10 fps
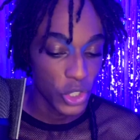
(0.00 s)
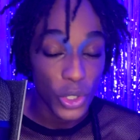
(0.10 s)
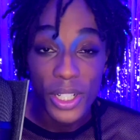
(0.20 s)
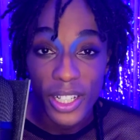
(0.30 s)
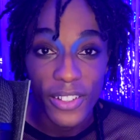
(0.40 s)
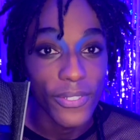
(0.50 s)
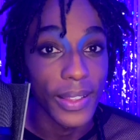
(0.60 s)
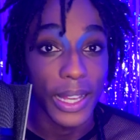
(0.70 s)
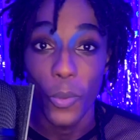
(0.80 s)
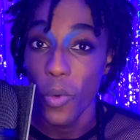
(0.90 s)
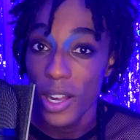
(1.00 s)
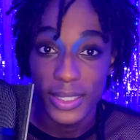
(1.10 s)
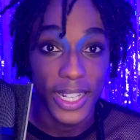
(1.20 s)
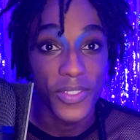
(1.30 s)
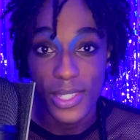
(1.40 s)
Sure enough, I walked
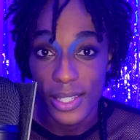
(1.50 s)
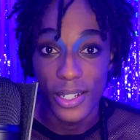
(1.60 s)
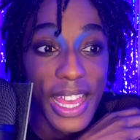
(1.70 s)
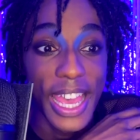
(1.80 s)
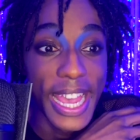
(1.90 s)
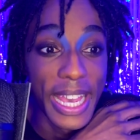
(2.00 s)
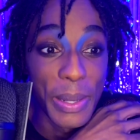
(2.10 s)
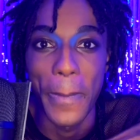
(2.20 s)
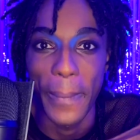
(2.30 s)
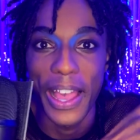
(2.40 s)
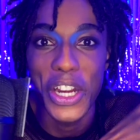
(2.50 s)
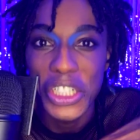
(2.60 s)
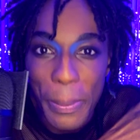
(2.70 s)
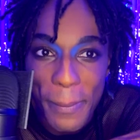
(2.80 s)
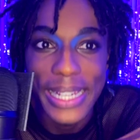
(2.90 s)
down the stairs and I heard
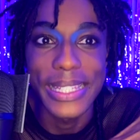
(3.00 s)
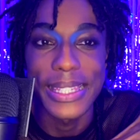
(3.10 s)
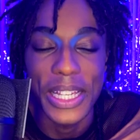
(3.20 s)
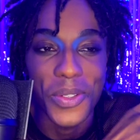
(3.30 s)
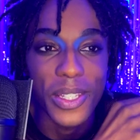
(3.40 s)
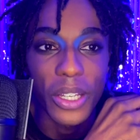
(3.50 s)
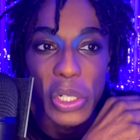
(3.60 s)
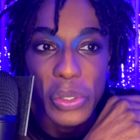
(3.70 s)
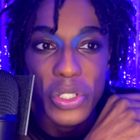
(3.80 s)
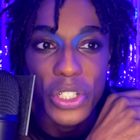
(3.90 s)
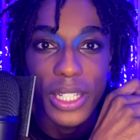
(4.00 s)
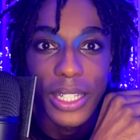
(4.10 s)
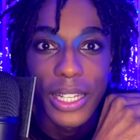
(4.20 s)
the bass, and I was like, oh shit,